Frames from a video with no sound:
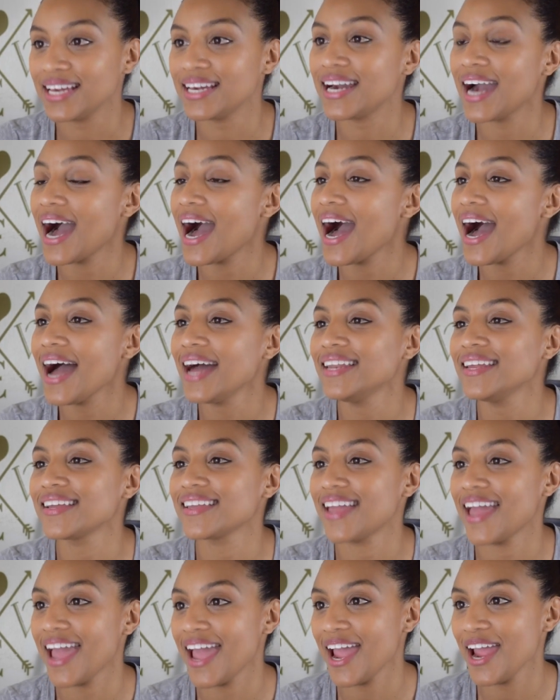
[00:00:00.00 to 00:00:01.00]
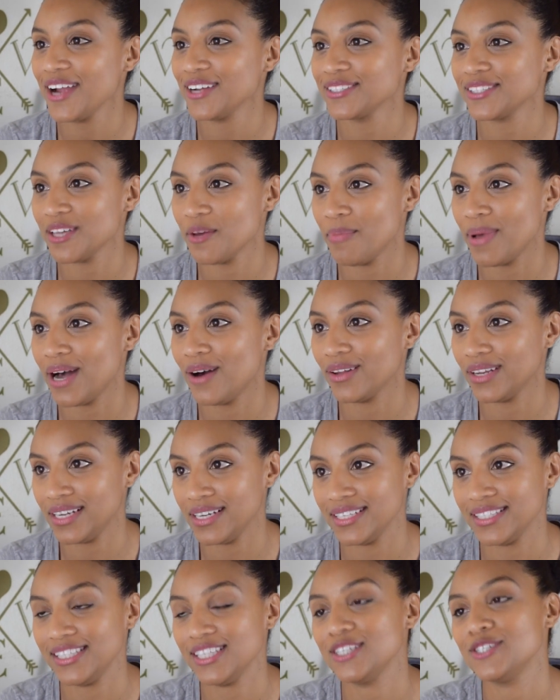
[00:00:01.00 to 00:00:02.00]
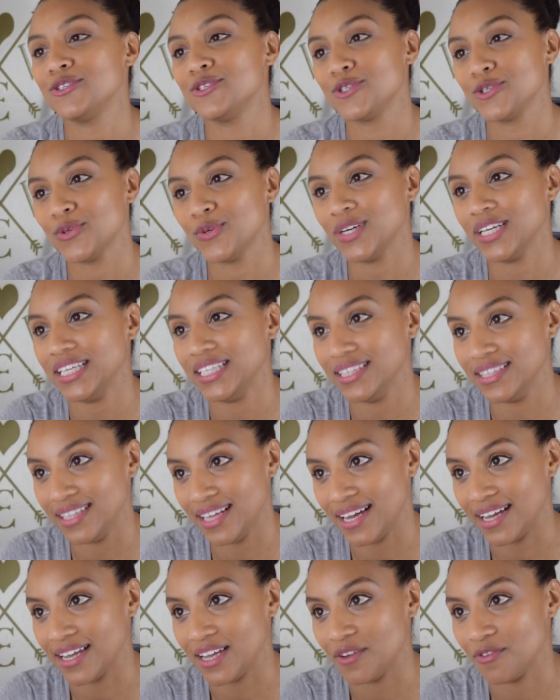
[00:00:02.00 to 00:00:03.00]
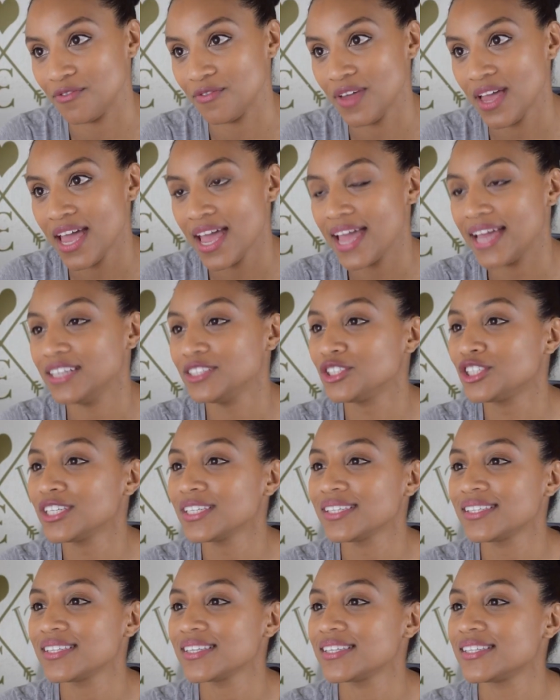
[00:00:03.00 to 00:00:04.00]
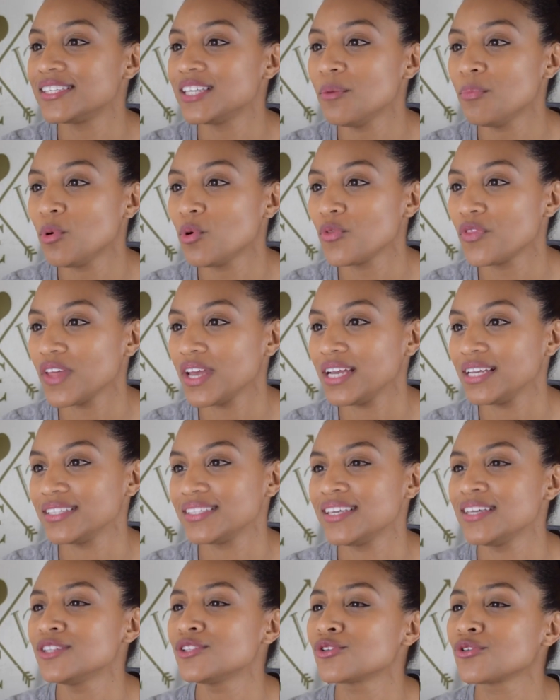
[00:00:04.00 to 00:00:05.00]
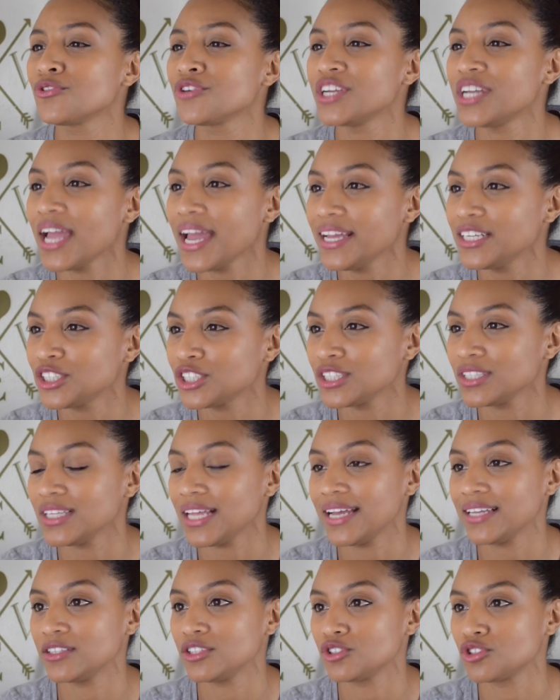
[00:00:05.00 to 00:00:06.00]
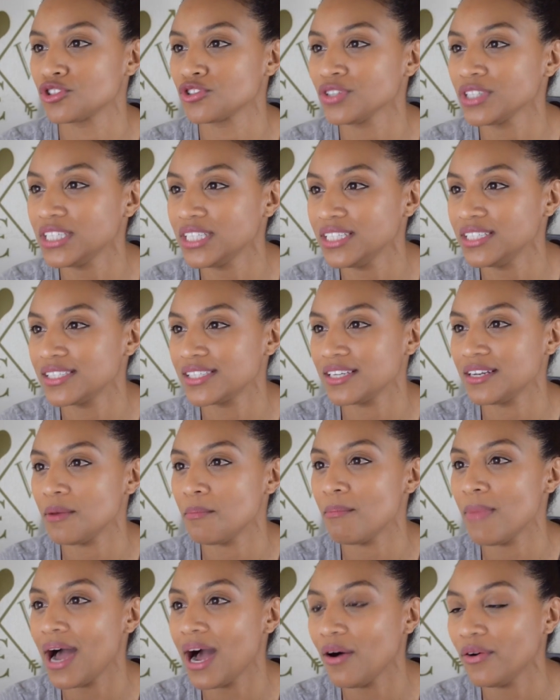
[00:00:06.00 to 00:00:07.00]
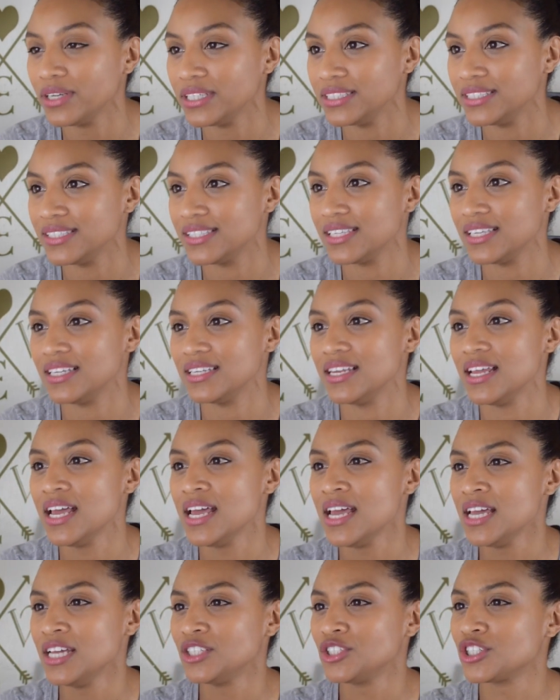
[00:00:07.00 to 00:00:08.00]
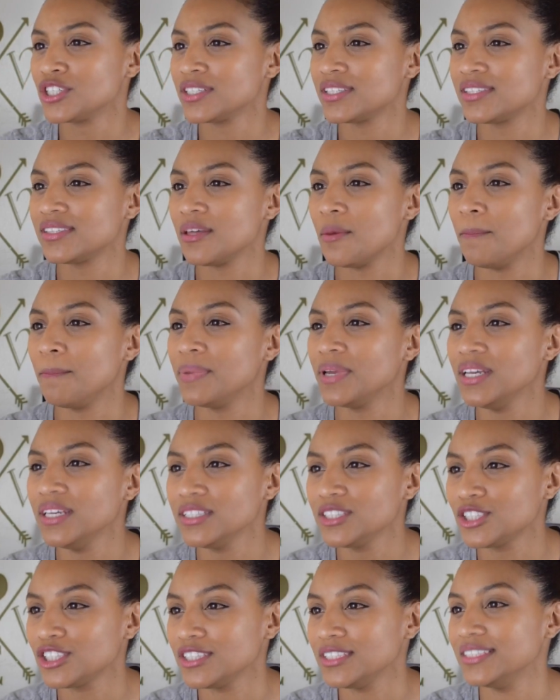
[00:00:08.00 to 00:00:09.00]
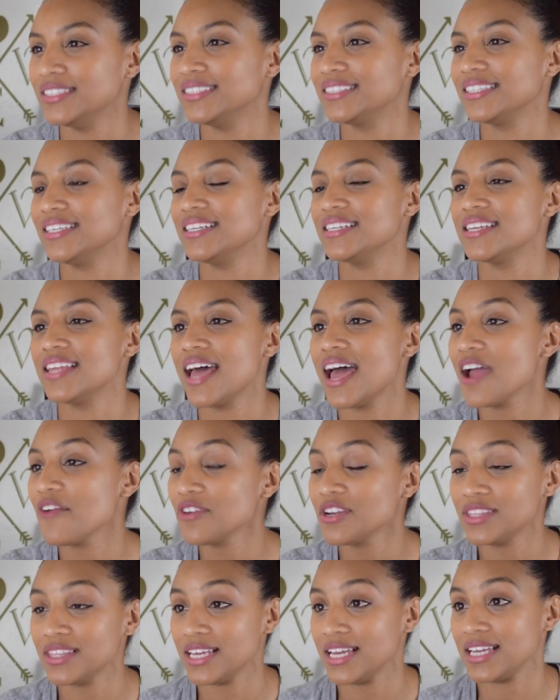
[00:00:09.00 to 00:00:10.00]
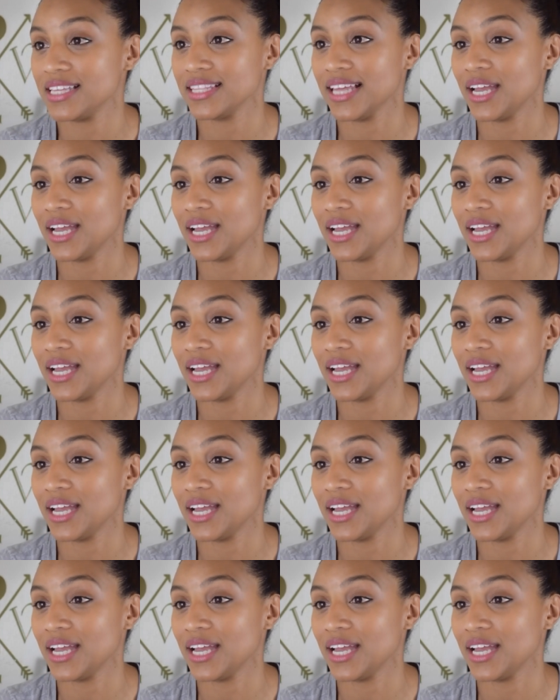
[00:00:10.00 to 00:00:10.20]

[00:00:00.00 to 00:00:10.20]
God cares about us enjoying life and just the simple things, his creation, like the trees and the mountains and just the beaches and everything.